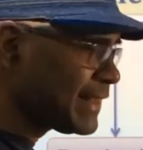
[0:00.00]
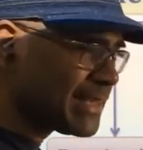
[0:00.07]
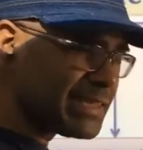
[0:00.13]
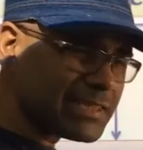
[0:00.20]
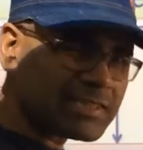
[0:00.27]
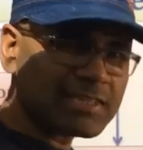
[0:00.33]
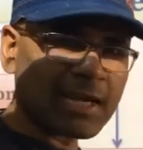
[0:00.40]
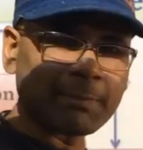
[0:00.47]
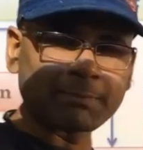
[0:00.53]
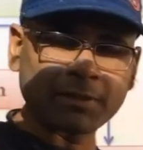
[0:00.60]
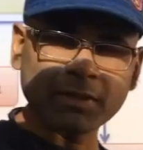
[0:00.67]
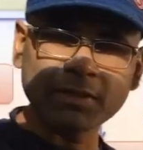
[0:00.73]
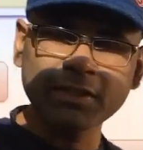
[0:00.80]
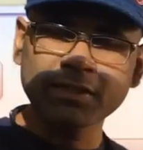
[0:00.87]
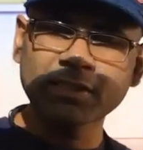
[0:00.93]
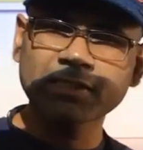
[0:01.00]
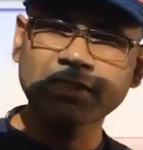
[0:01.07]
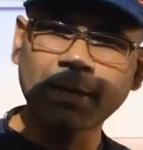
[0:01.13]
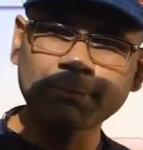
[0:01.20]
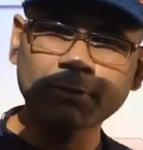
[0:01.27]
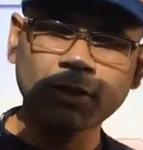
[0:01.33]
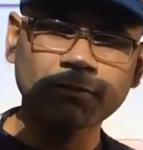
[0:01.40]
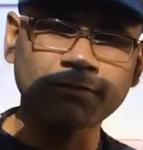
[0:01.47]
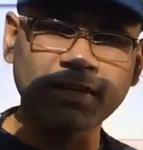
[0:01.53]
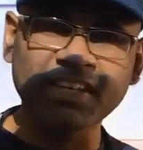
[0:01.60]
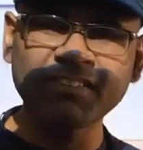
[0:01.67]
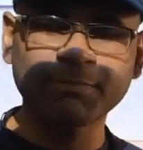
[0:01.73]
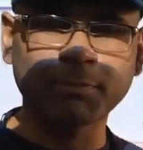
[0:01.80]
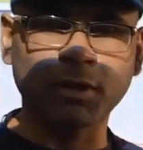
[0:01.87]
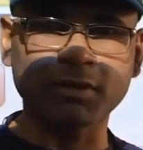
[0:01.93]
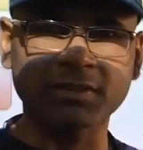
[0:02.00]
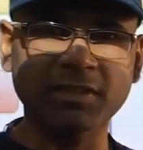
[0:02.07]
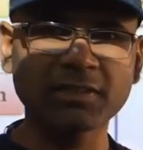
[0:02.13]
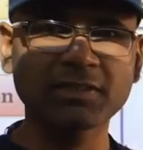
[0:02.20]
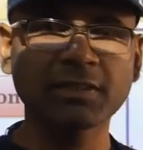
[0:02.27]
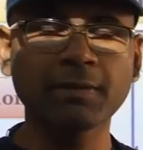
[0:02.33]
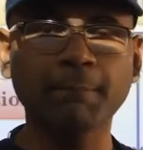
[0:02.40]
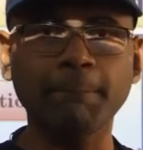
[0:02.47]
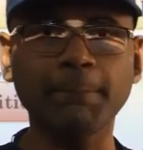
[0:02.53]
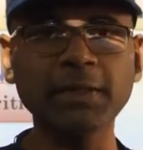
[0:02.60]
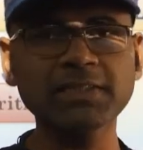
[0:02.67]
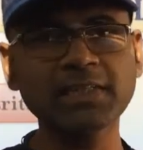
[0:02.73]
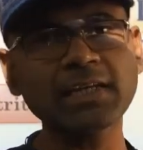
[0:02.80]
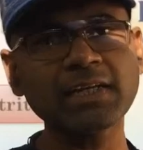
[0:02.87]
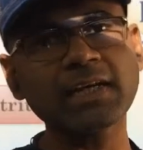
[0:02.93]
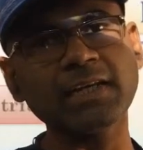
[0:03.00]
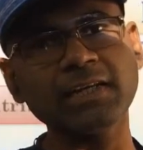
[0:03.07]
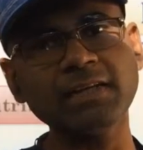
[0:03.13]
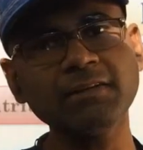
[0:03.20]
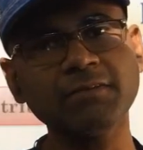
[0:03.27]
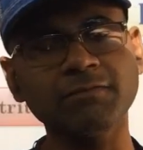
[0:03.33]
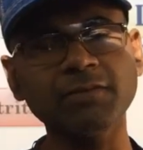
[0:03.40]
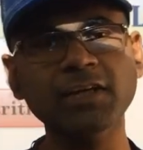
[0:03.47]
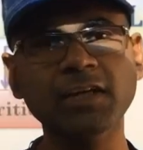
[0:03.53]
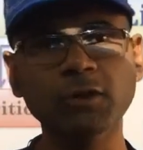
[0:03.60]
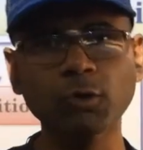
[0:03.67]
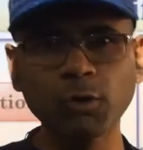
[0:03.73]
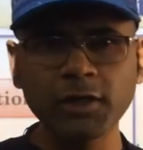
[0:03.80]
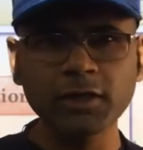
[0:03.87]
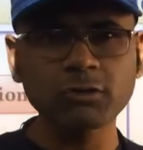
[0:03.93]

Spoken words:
this chapter, in the chapter of life process, basically we are going to